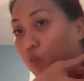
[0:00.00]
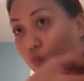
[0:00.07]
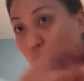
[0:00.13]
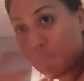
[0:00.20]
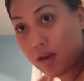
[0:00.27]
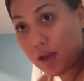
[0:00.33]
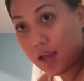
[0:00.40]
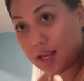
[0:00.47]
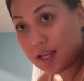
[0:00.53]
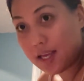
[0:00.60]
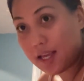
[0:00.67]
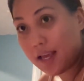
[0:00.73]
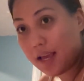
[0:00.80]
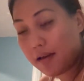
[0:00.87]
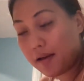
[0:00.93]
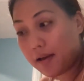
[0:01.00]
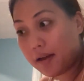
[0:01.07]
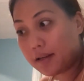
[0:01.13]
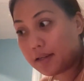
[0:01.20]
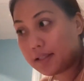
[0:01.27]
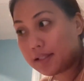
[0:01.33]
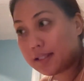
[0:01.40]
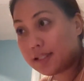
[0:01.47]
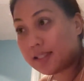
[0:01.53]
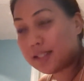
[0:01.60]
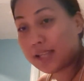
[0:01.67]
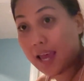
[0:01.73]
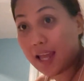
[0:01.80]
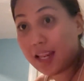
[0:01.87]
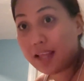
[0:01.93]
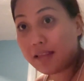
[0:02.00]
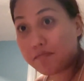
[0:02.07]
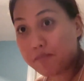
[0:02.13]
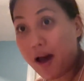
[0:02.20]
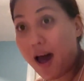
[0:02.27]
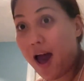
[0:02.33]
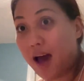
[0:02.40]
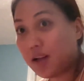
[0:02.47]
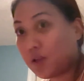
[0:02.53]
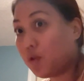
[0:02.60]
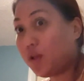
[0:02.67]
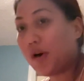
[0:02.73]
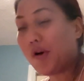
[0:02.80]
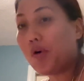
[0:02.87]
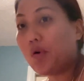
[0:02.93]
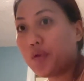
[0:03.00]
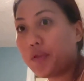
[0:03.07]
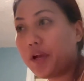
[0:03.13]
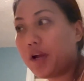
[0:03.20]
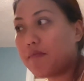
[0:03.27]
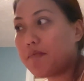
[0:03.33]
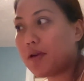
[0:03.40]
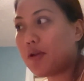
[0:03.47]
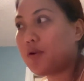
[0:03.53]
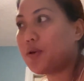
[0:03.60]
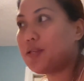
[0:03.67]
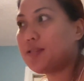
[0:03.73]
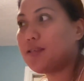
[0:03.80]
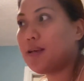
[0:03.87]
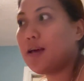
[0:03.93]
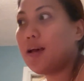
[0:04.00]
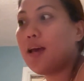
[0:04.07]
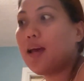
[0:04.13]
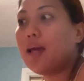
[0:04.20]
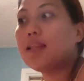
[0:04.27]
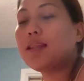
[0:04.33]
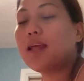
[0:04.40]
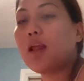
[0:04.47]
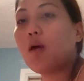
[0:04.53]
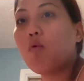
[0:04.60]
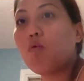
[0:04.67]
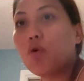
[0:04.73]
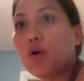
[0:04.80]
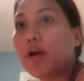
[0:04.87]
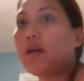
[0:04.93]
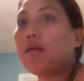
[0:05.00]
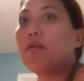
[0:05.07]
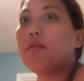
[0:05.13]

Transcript: We sent it back to the owner because it didn't work